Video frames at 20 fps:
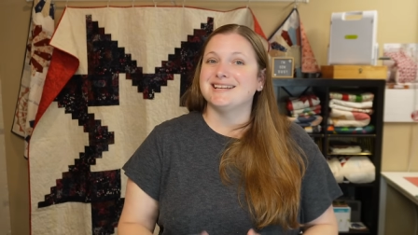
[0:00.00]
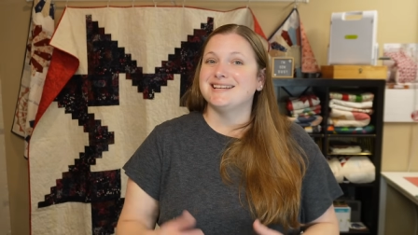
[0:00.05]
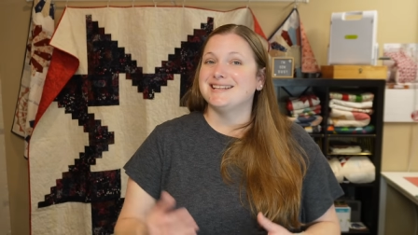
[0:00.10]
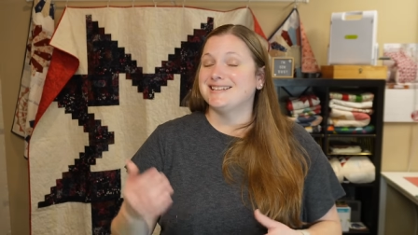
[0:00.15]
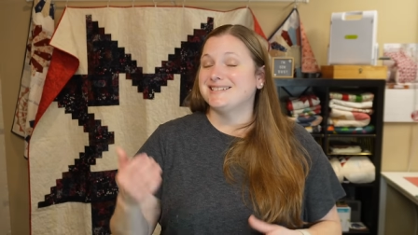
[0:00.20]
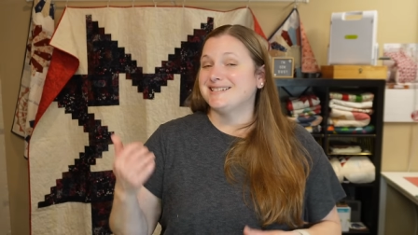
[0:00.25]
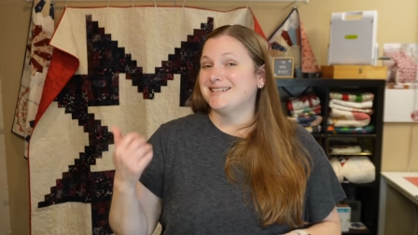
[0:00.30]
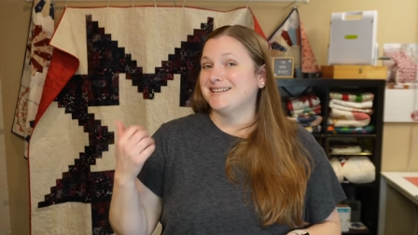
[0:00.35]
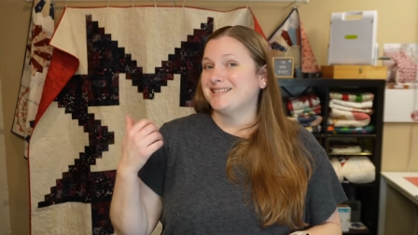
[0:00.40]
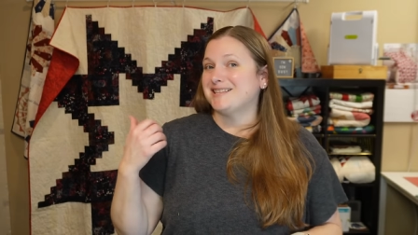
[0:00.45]

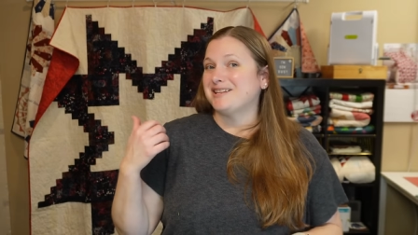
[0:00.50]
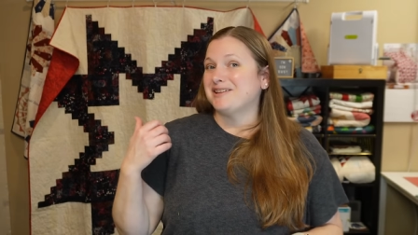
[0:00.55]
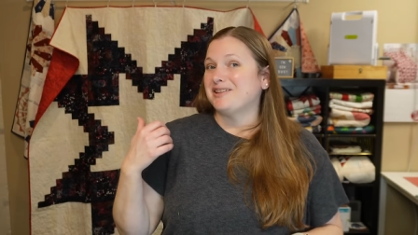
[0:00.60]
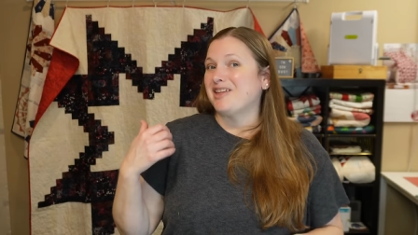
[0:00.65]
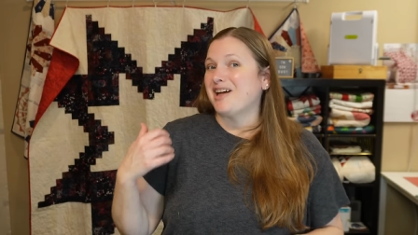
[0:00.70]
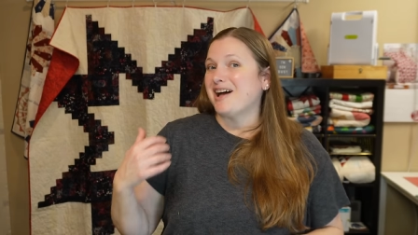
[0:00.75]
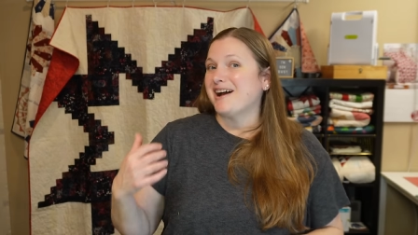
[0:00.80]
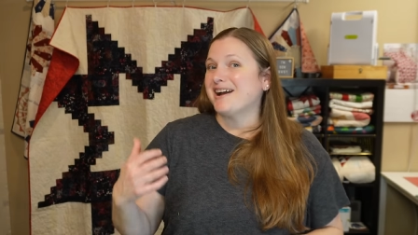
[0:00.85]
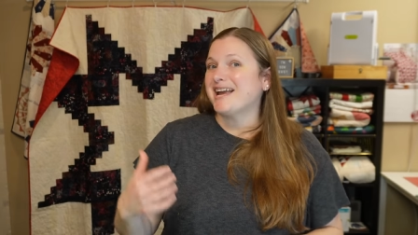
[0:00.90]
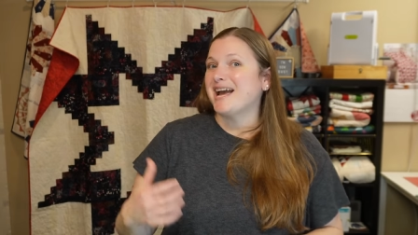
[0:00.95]
Is it the
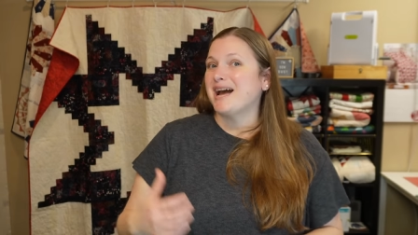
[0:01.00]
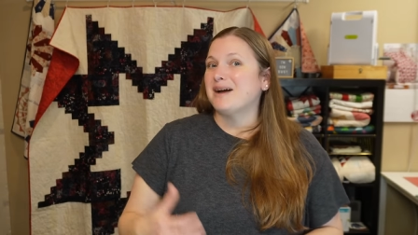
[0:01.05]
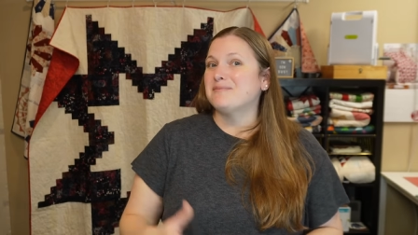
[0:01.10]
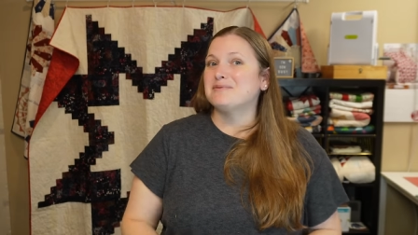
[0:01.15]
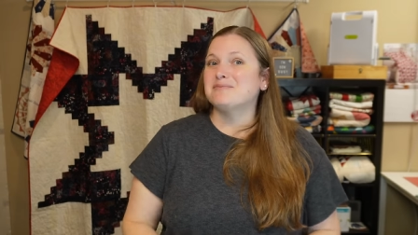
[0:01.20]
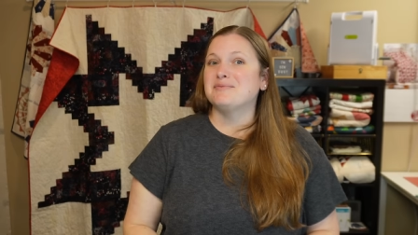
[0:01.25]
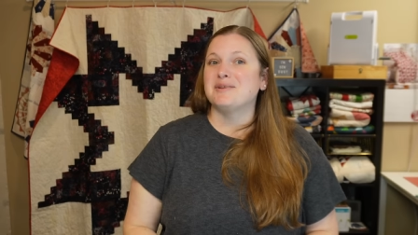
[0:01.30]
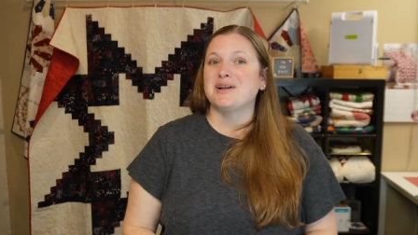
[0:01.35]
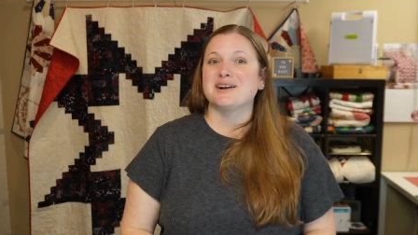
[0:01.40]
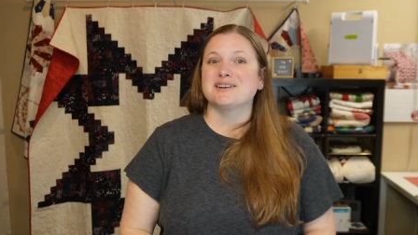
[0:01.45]
log
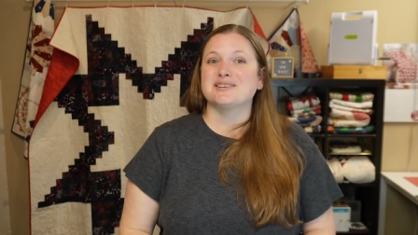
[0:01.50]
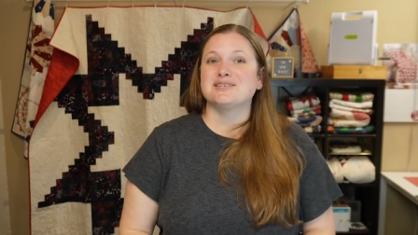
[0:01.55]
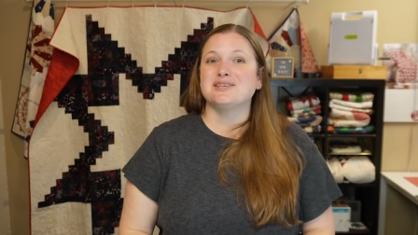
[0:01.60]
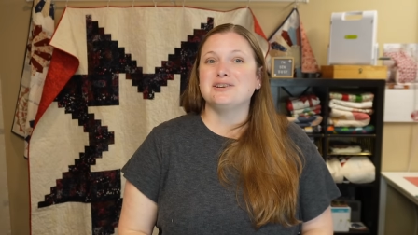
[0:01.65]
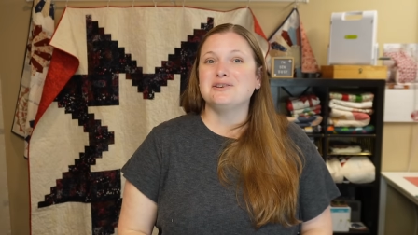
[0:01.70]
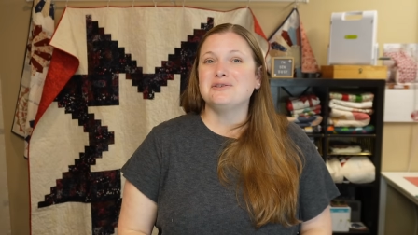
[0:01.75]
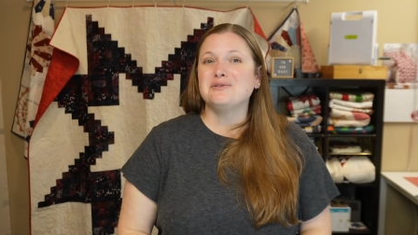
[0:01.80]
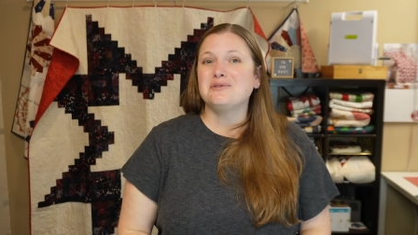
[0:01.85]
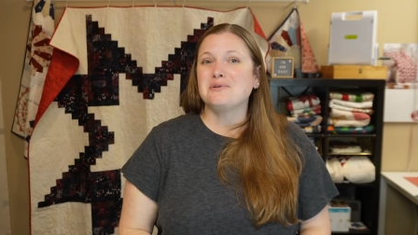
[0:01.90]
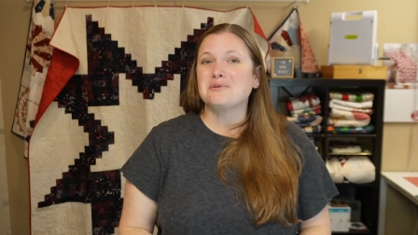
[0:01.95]
cabin block
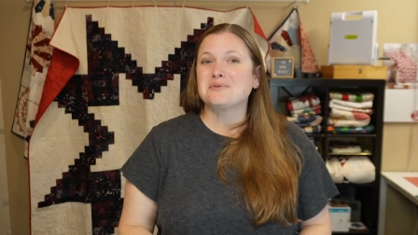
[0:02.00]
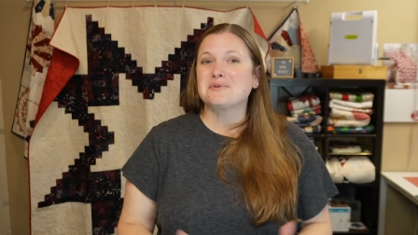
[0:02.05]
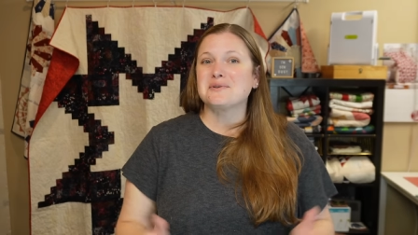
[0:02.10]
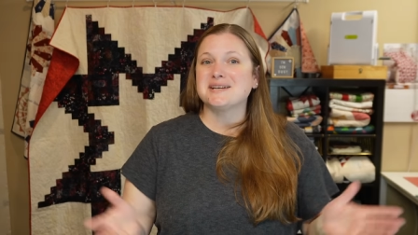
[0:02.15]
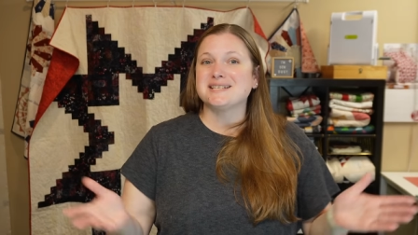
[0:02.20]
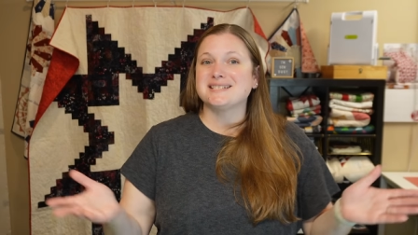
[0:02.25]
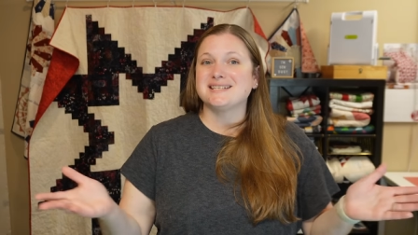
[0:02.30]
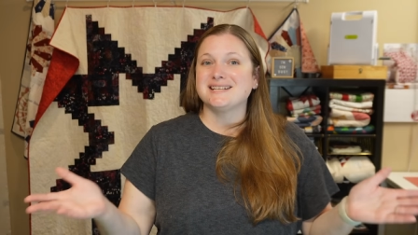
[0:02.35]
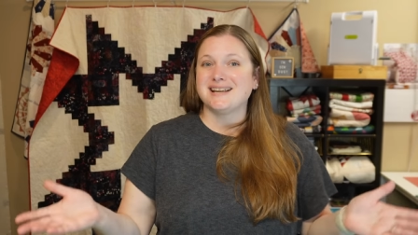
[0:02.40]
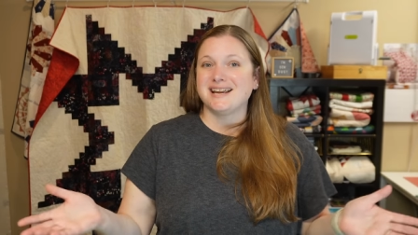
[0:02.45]
2 or
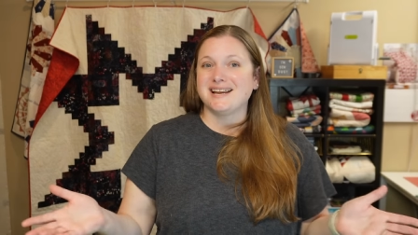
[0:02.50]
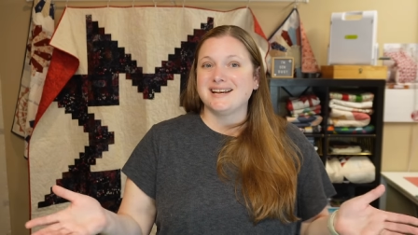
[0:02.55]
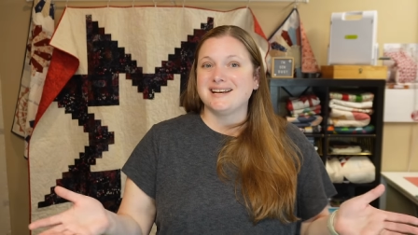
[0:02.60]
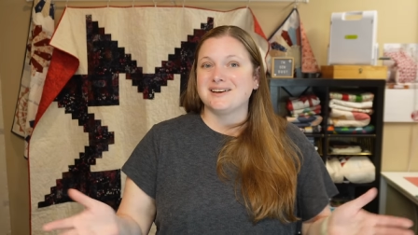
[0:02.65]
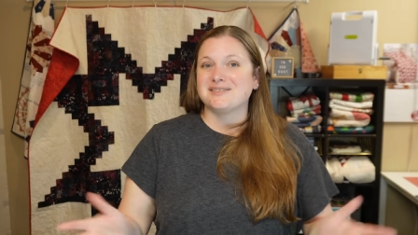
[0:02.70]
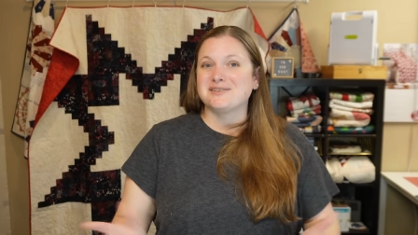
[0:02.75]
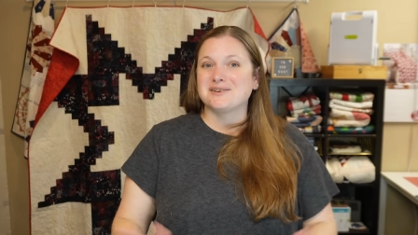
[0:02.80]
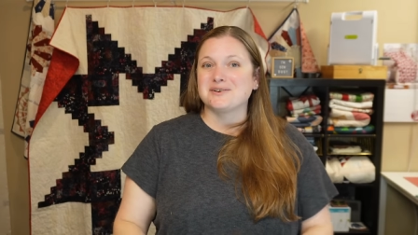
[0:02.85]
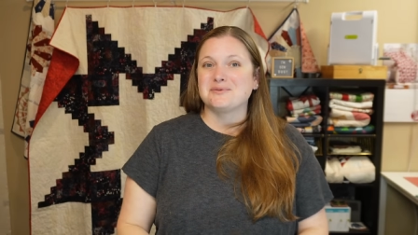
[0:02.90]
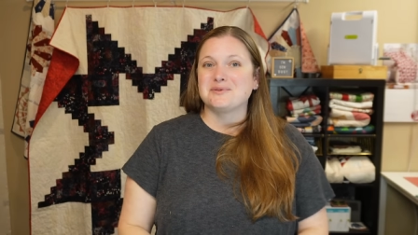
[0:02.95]
is it
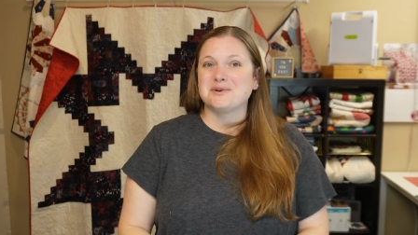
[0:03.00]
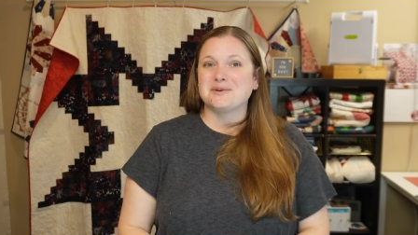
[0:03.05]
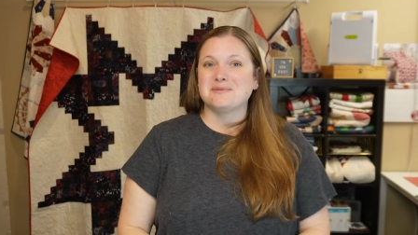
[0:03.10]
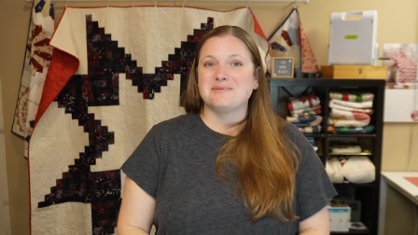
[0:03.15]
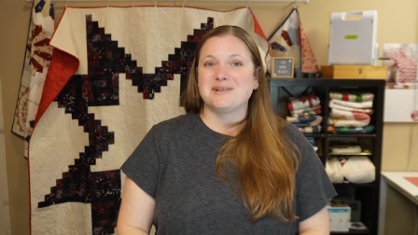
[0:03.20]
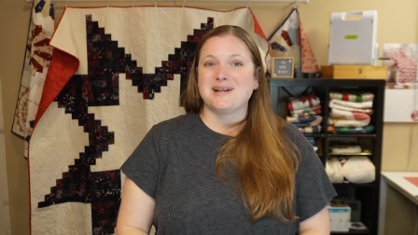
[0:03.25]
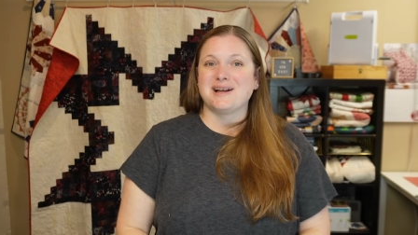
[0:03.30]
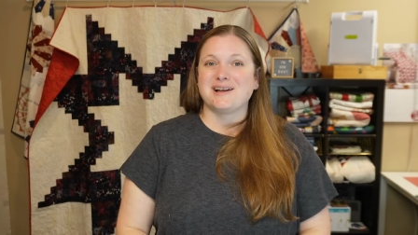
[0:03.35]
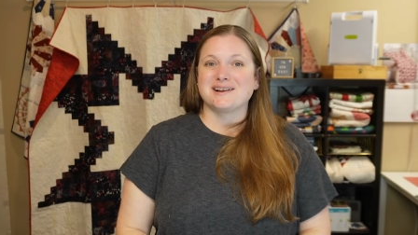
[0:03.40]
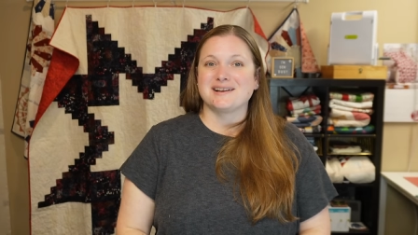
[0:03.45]
another quilt
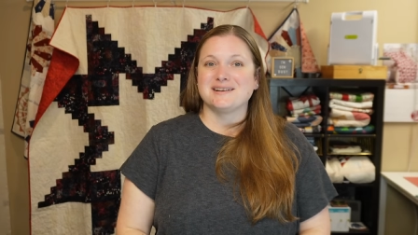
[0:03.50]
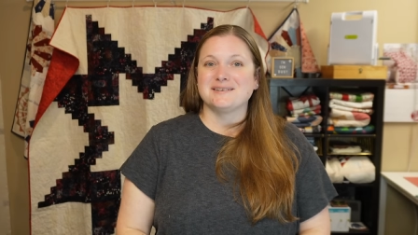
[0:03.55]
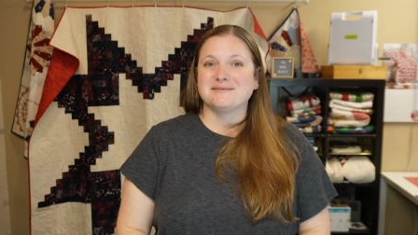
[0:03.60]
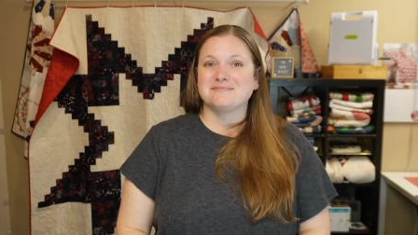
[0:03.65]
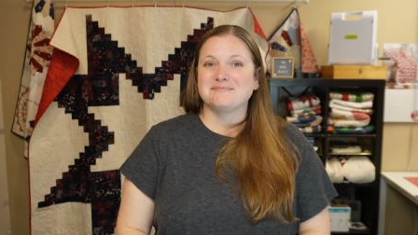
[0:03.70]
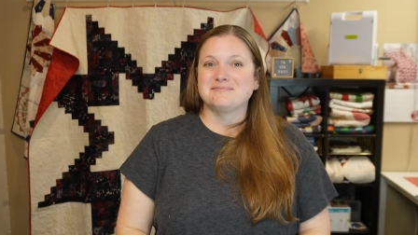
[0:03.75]
block?